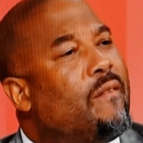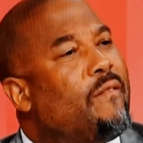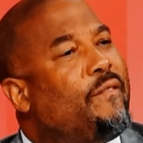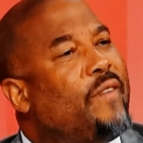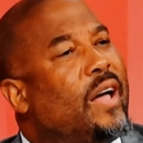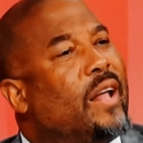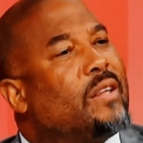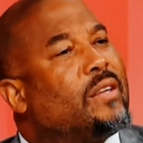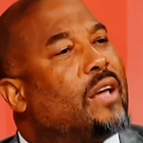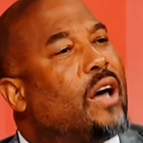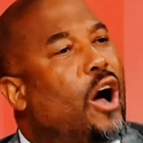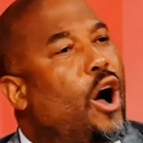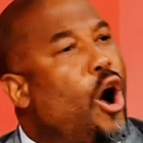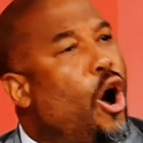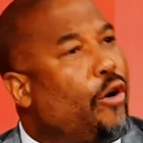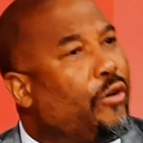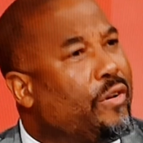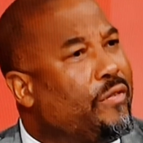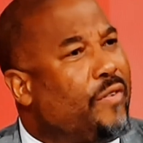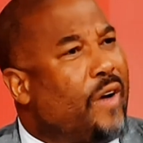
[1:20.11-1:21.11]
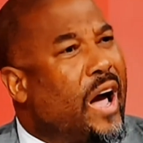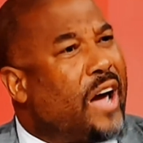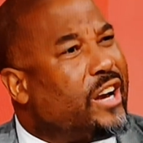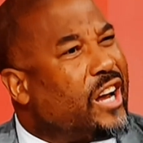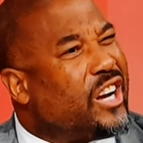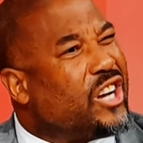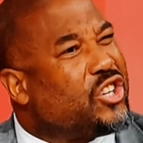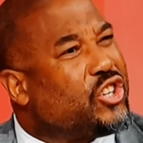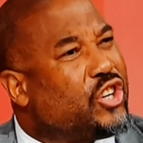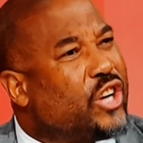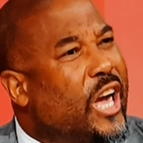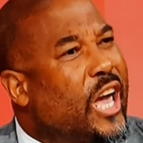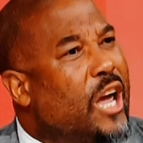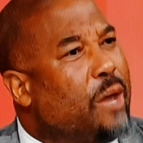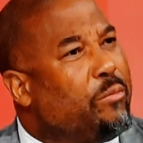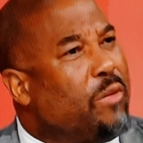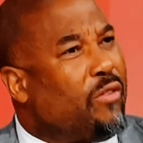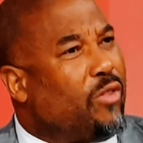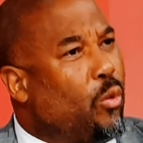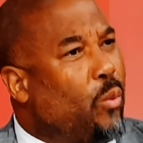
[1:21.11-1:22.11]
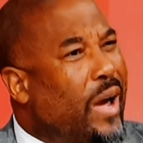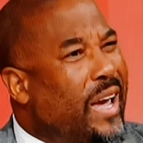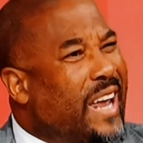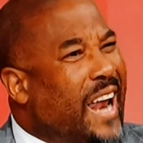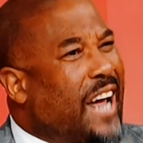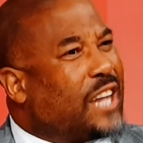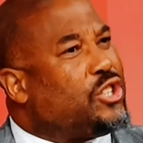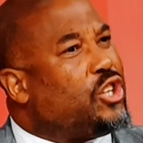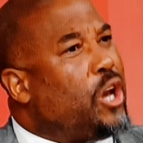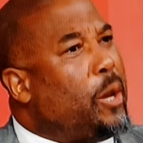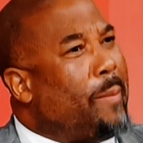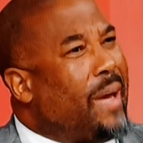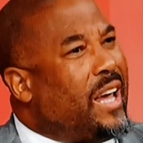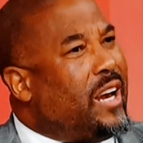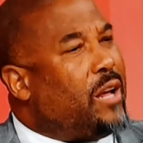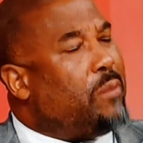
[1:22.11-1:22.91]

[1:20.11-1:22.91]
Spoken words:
felt horrified and ashamed of the way it actually made